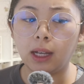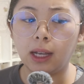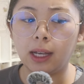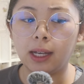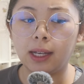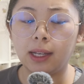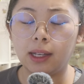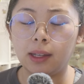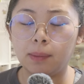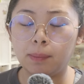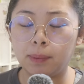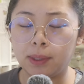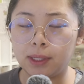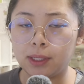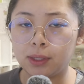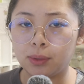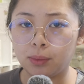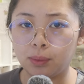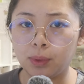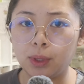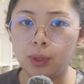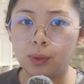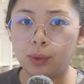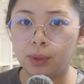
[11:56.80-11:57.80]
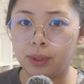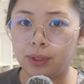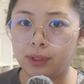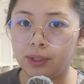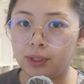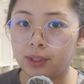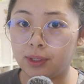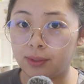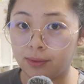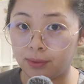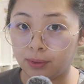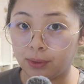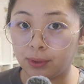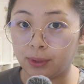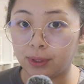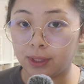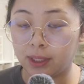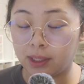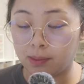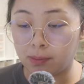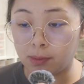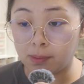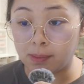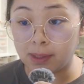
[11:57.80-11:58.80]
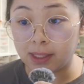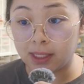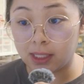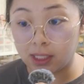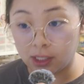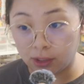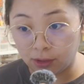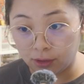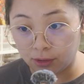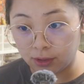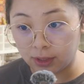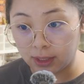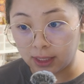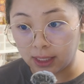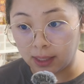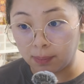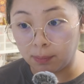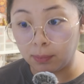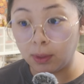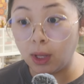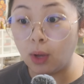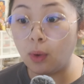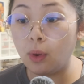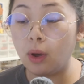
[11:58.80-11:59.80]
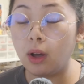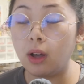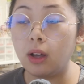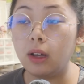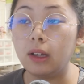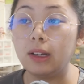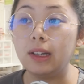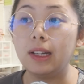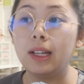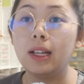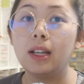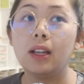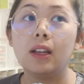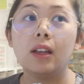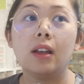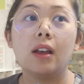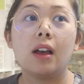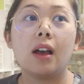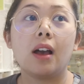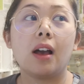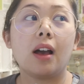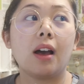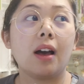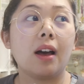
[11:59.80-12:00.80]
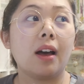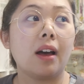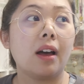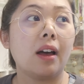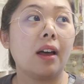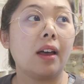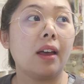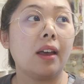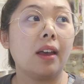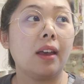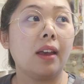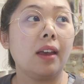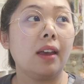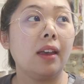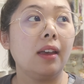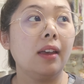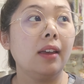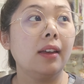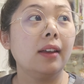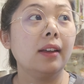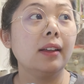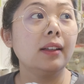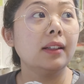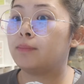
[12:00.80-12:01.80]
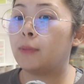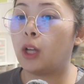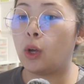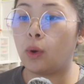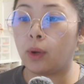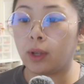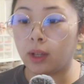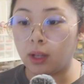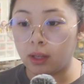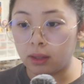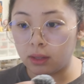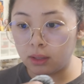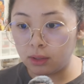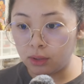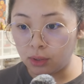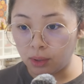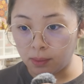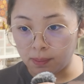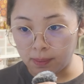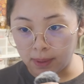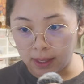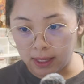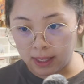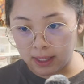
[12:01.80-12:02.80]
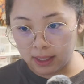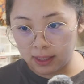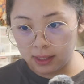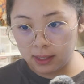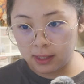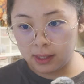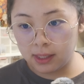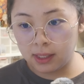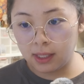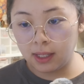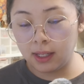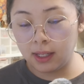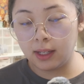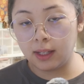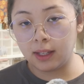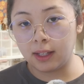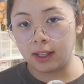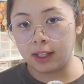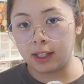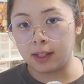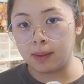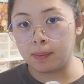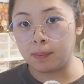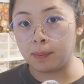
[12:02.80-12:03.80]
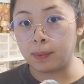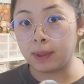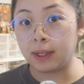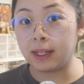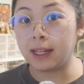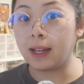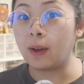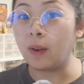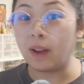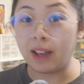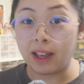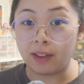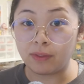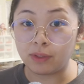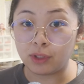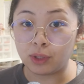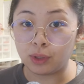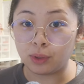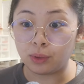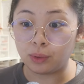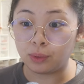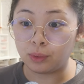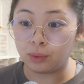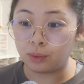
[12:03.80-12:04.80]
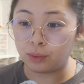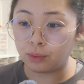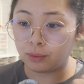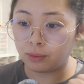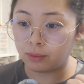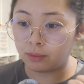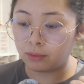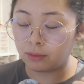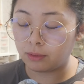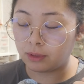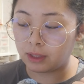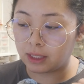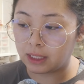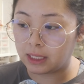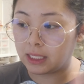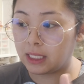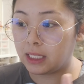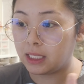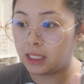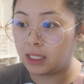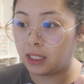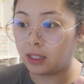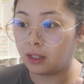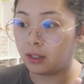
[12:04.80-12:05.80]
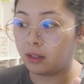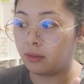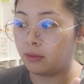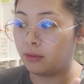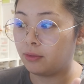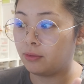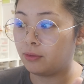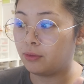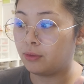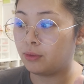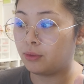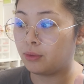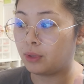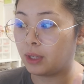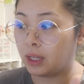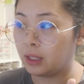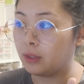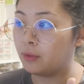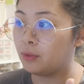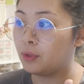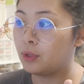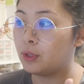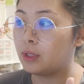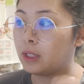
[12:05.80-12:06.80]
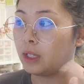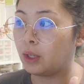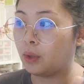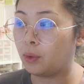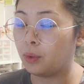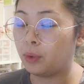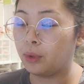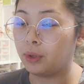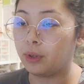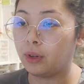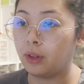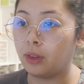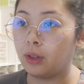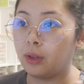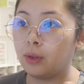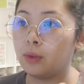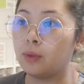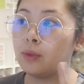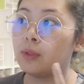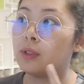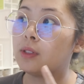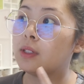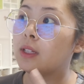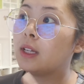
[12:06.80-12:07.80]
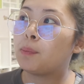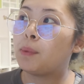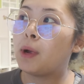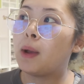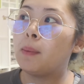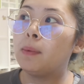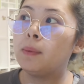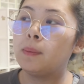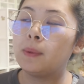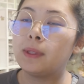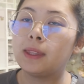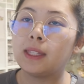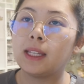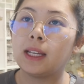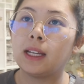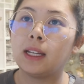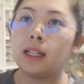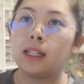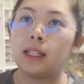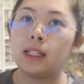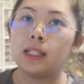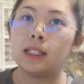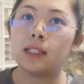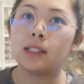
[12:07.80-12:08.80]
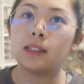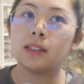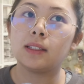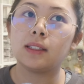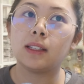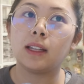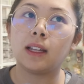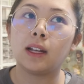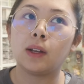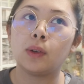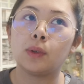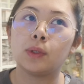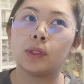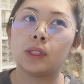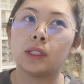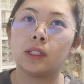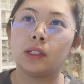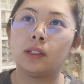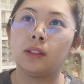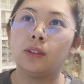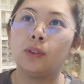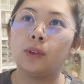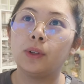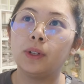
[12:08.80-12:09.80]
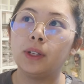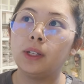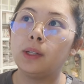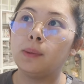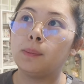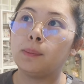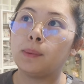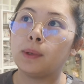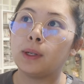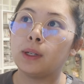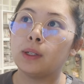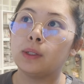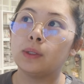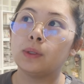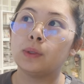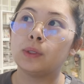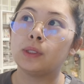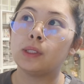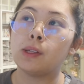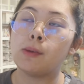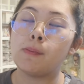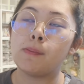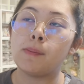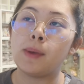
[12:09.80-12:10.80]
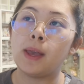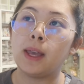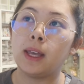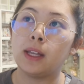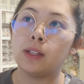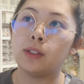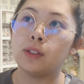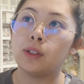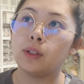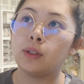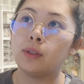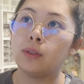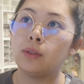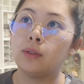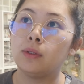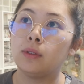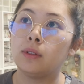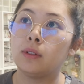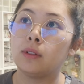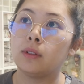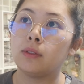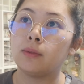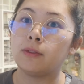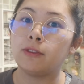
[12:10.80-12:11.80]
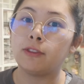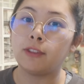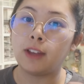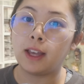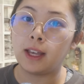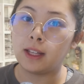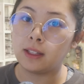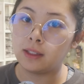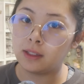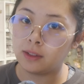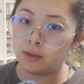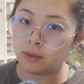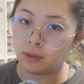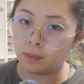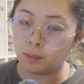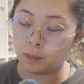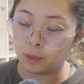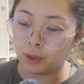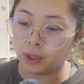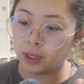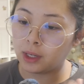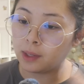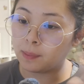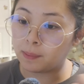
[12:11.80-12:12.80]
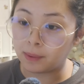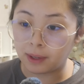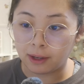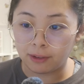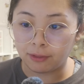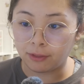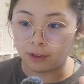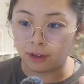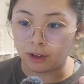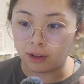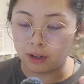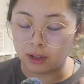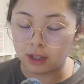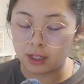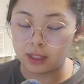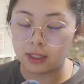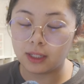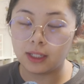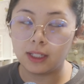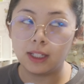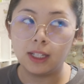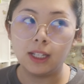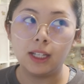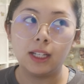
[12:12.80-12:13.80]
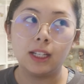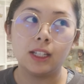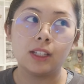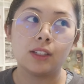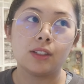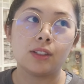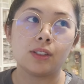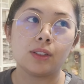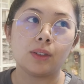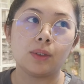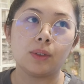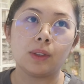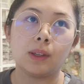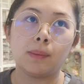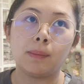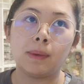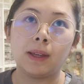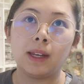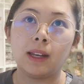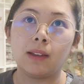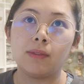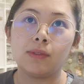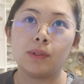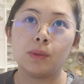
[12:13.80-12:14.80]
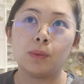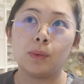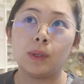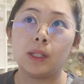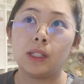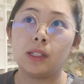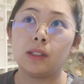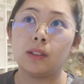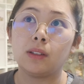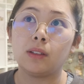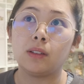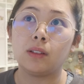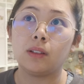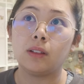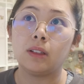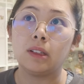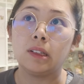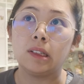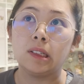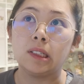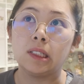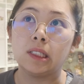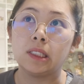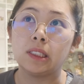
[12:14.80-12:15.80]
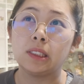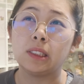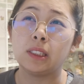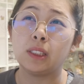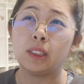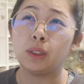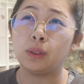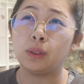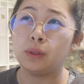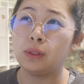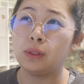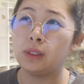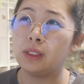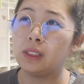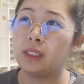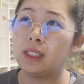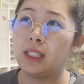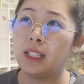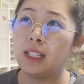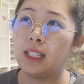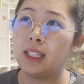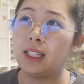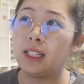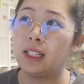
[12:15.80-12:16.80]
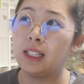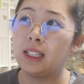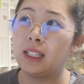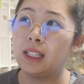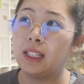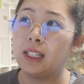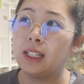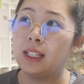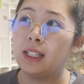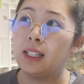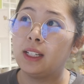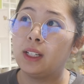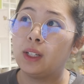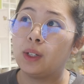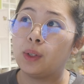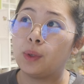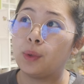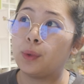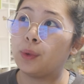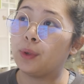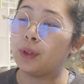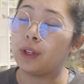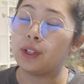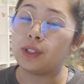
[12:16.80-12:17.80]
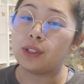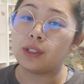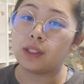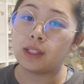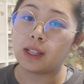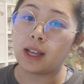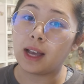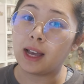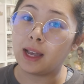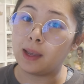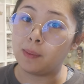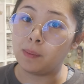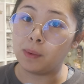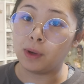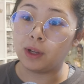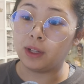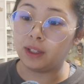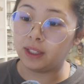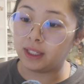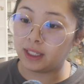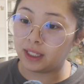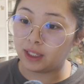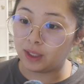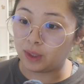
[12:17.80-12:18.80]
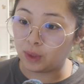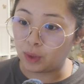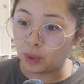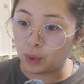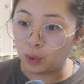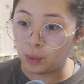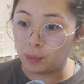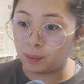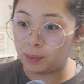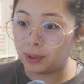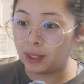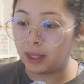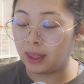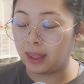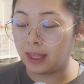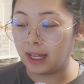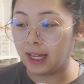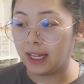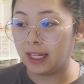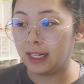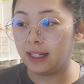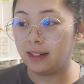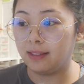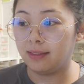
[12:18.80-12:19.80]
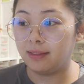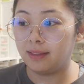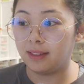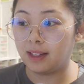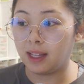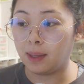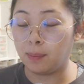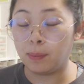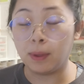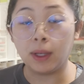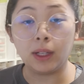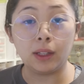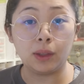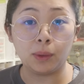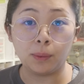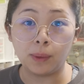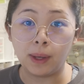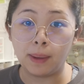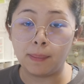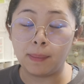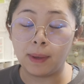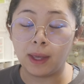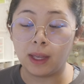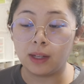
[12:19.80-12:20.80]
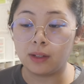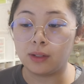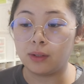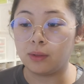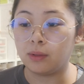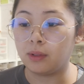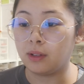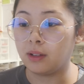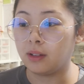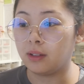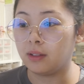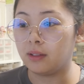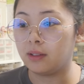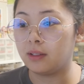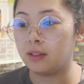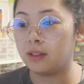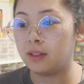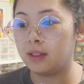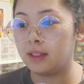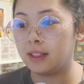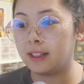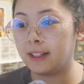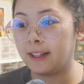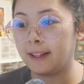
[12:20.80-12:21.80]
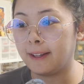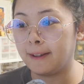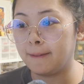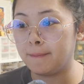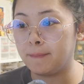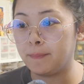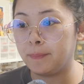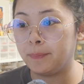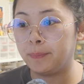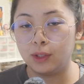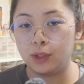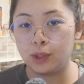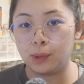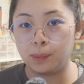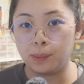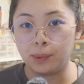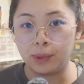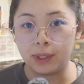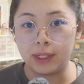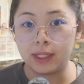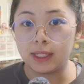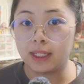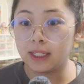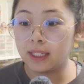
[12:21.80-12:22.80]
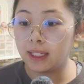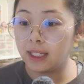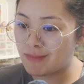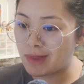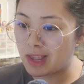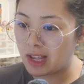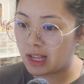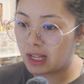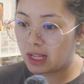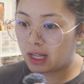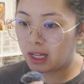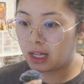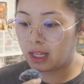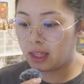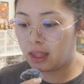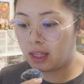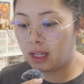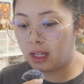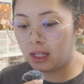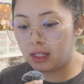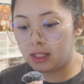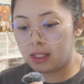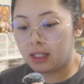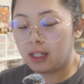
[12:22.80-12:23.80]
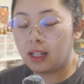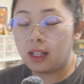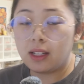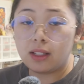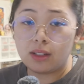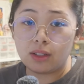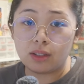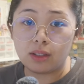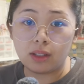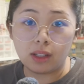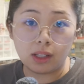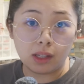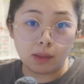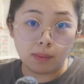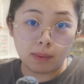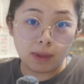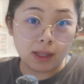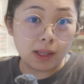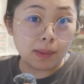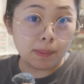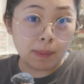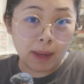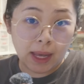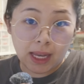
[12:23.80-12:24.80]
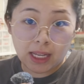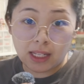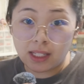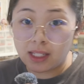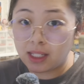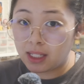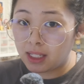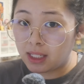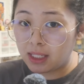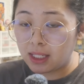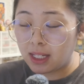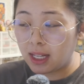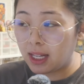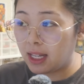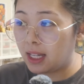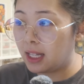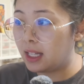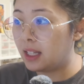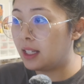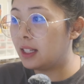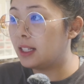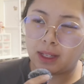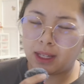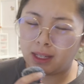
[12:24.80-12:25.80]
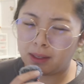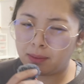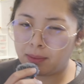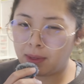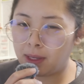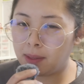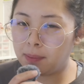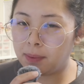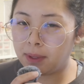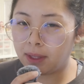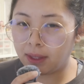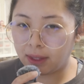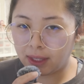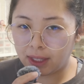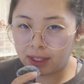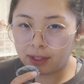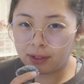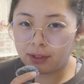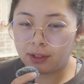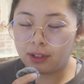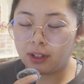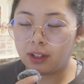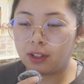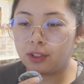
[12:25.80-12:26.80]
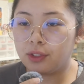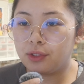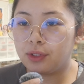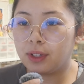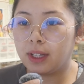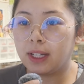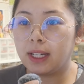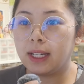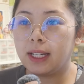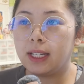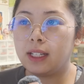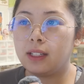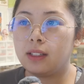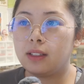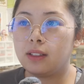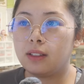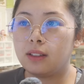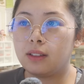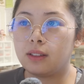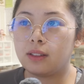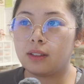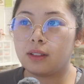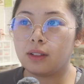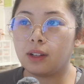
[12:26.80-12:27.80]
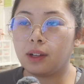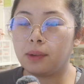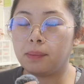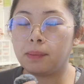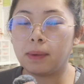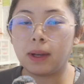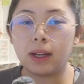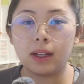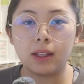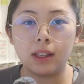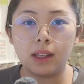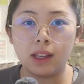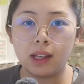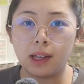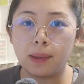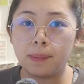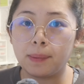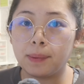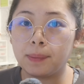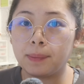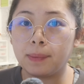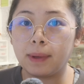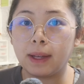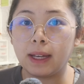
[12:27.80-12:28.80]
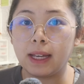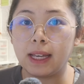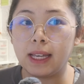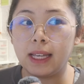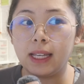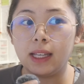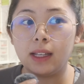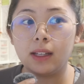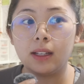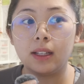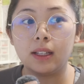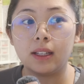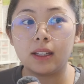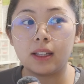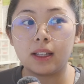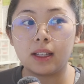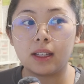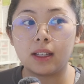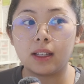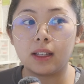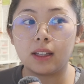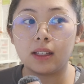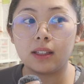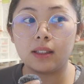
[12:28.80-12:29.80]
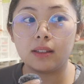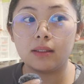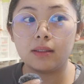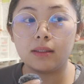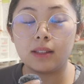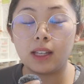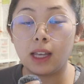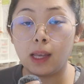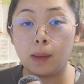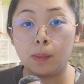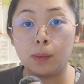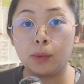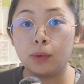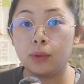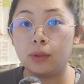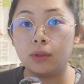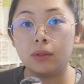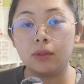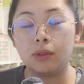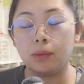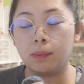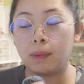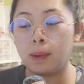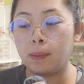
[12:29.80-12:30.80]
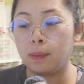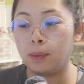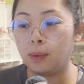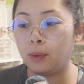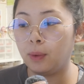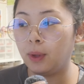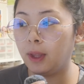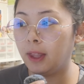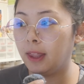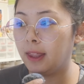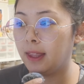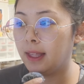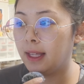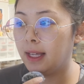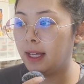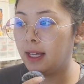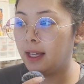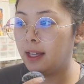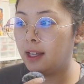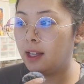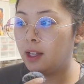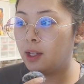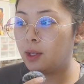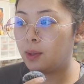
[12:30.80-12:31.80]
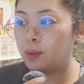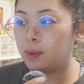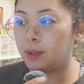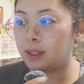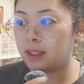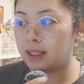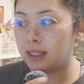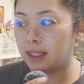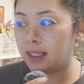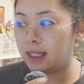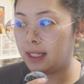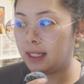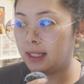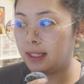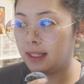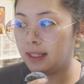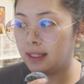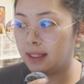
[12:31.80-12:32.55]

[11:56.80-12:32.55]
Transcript: I placed reorders for some of my stickers that I'm low on. I oh I got the tote bags, um, but now I have to do the DTF transfers, like order those. Problem with that is that I was going to borrow some Pantone fans from work, but I forgot. So that might have to wait till Tuesday. Or I just eyeball it and hope that I pick the right Pantone colors um, to print. I think today is just gonna be a painting day, and maybe later I'll try to start mocking up my uh, table or my booth. We'll see.